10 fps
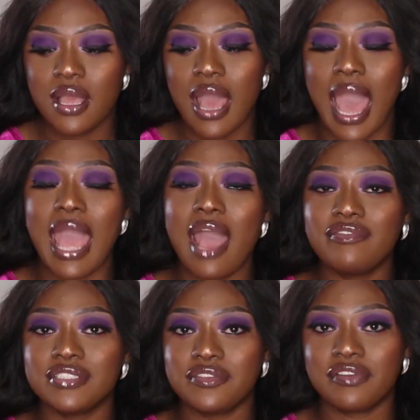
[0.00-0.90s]
I
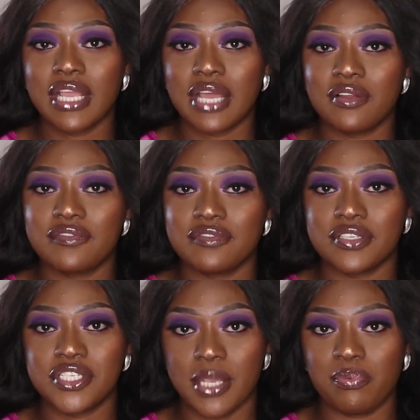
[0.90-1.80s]
have a different kind of
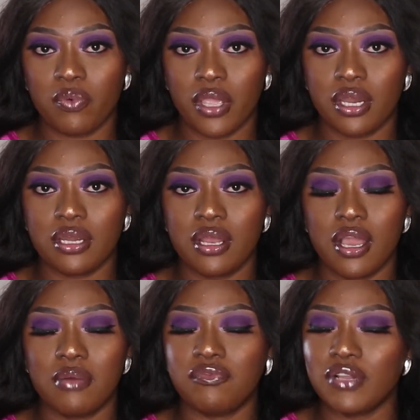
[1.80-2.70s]
shapewear
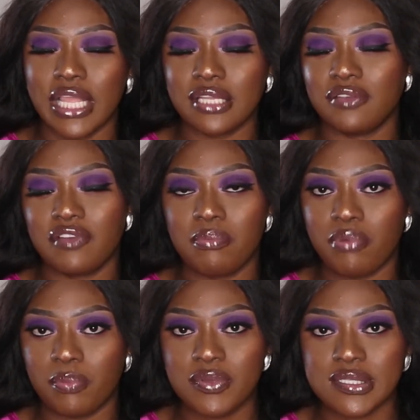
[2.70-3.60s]
for like different
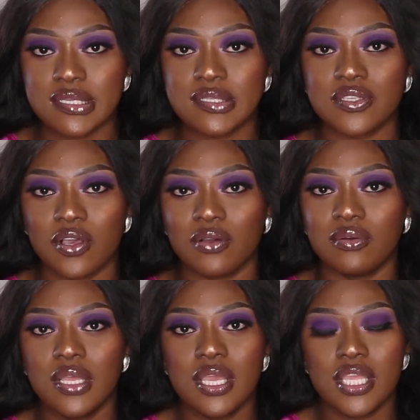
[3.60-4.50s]
purposes,
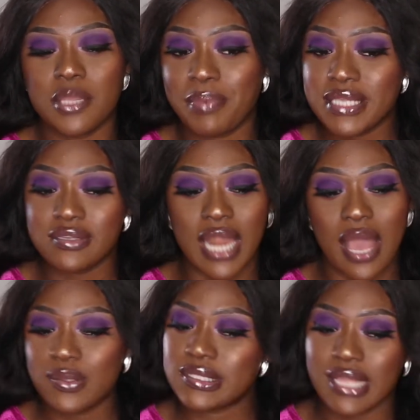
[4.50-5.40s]
so it depends on
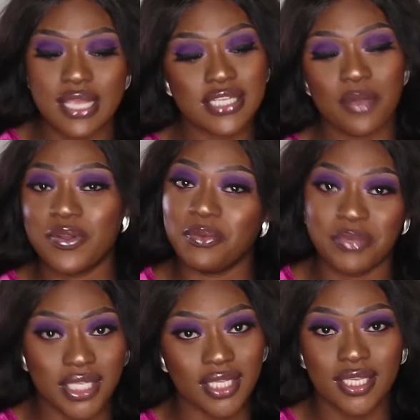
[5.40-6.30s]
how snatched I want to
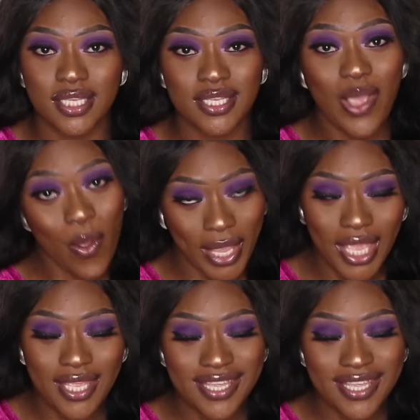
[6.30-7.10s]
be. Okay.